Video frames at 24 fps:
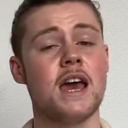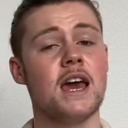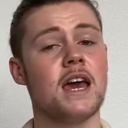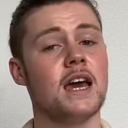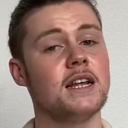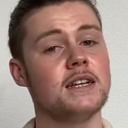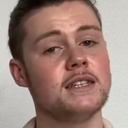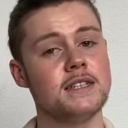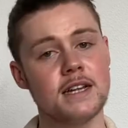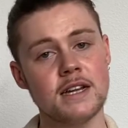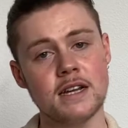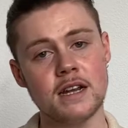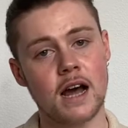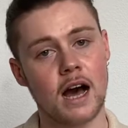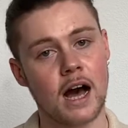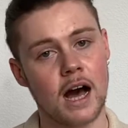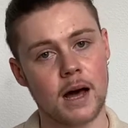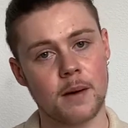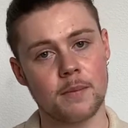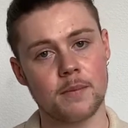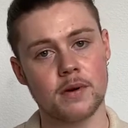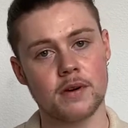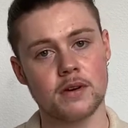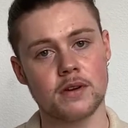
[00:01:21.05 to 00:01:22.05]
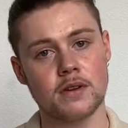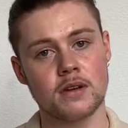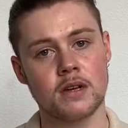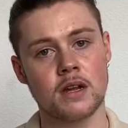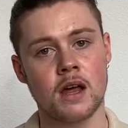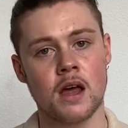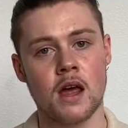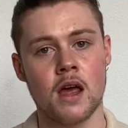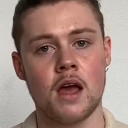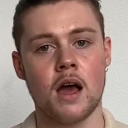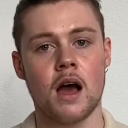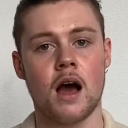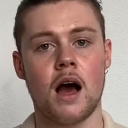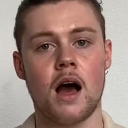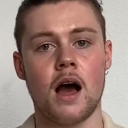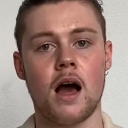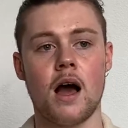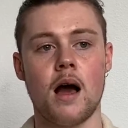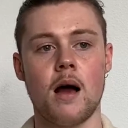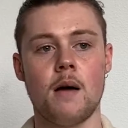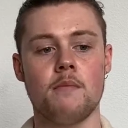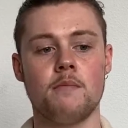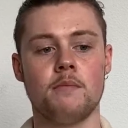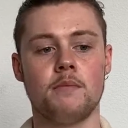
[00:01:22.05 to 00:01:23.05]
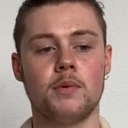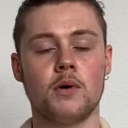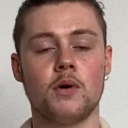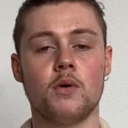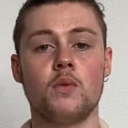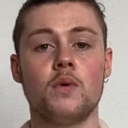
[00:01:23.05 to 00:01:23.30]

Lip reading: It didn't happen, but